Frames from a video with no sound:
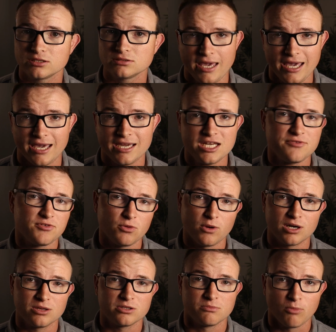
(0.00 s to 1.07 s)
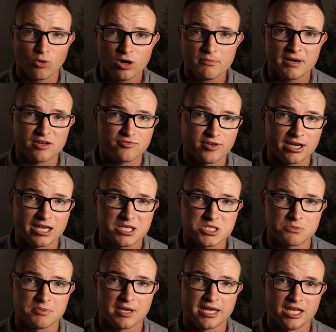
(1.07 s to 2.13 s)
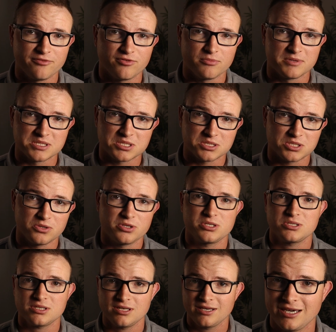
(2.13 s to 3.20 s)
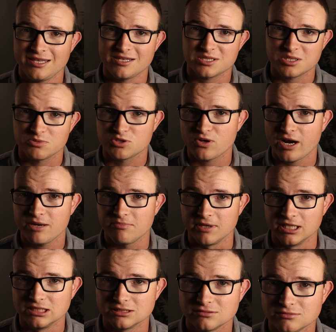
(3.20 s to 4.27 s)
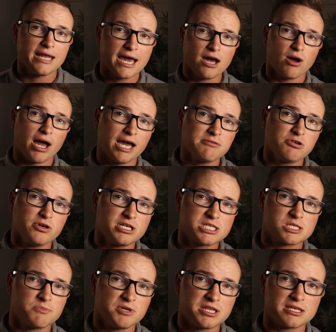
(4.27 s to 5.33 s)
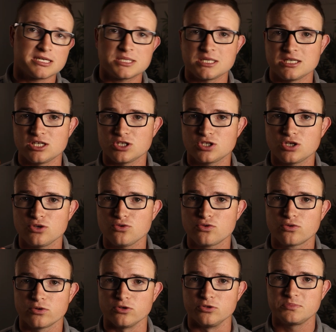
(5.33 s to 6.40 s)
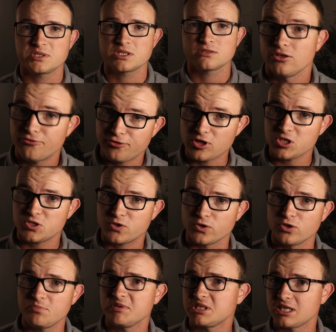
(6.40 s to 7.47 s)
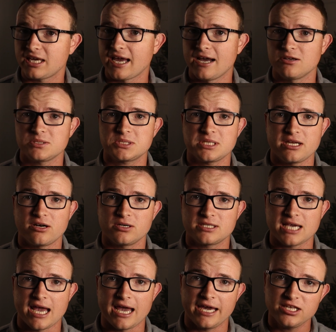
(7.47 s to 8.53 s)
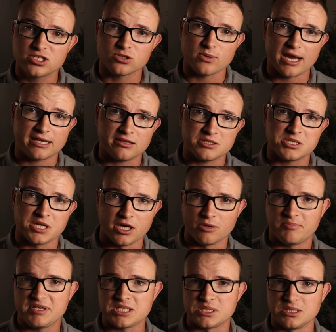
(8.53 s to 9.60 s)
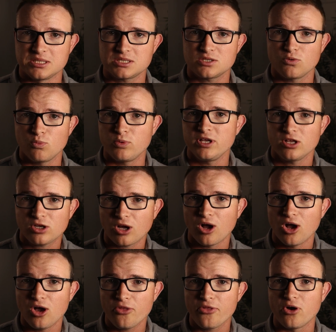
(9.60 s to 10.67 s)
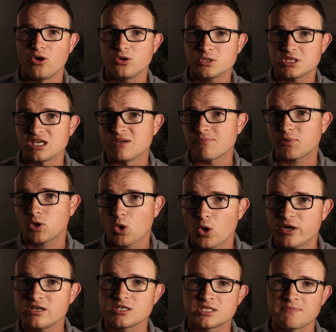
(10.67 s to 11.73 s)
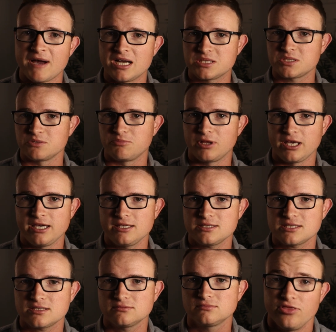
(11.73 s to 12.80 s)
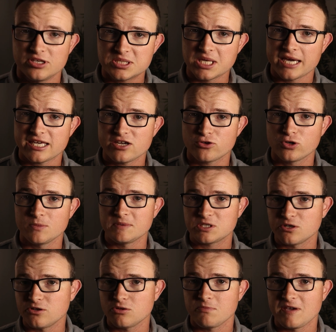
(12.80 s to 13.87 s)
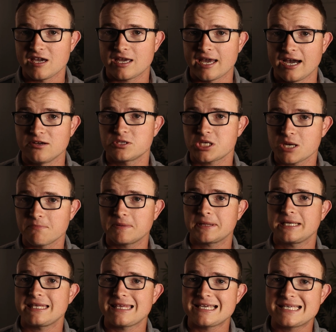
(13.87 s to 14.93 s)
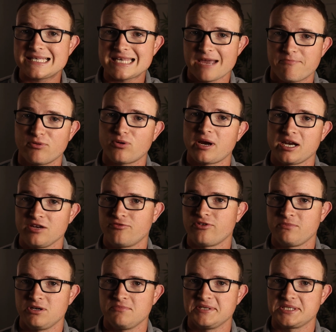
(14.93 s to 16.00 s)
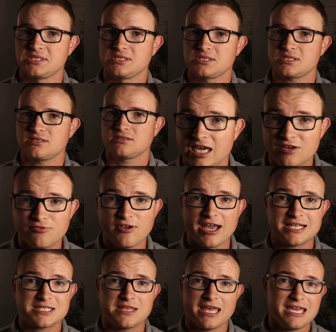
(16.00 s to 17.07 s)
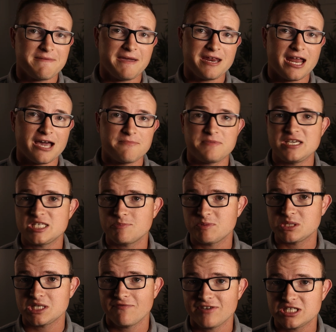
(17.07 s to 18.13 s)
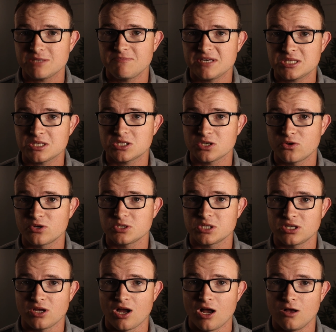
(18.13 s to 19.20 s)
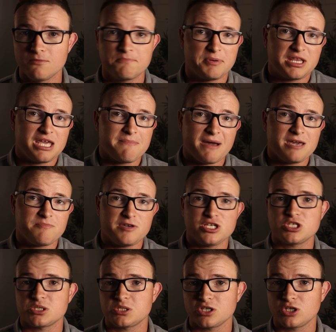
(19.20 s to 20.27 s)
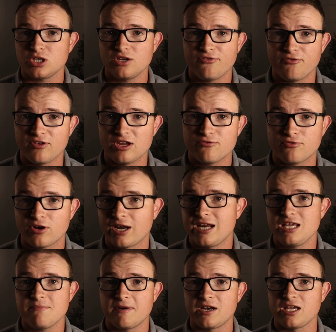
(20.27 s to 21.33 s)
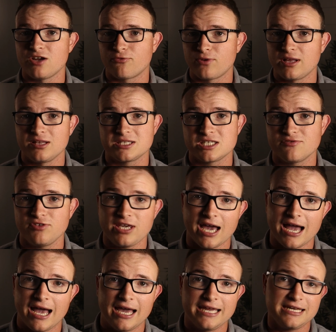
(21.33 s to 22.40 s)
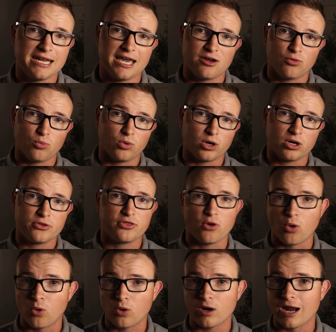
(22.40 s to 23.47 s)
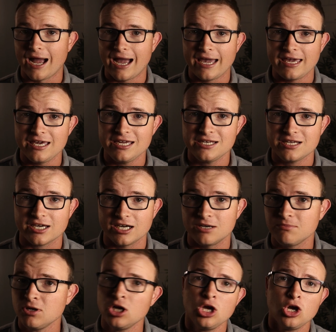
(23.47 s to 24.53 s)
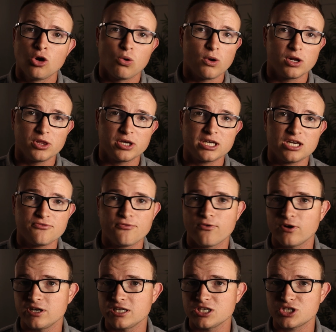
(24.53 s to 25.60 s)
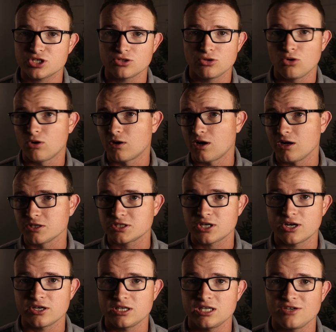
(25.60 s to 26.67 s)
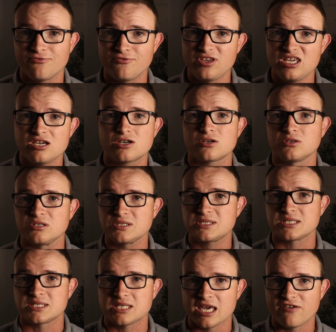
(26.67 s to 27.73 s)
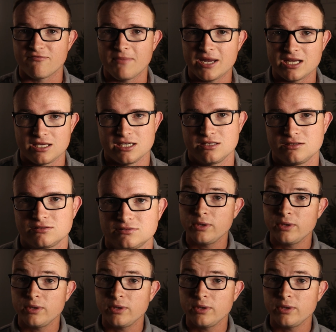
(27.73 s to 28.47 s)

And if you want to learn more about financial planning for business owners, hit the subscribe button. Now, I'm going to split this into two groups. The first group is accounts that are tied directly to your business. We'll call those employer-sponsored plans. The second group is going to be accounts completely separated from your business. In fact, they may not be specific to business owners at all, but they might be just a good fit for anybody of relatively high net worth or high income who are looking for additional or alternative vehicles to save money in.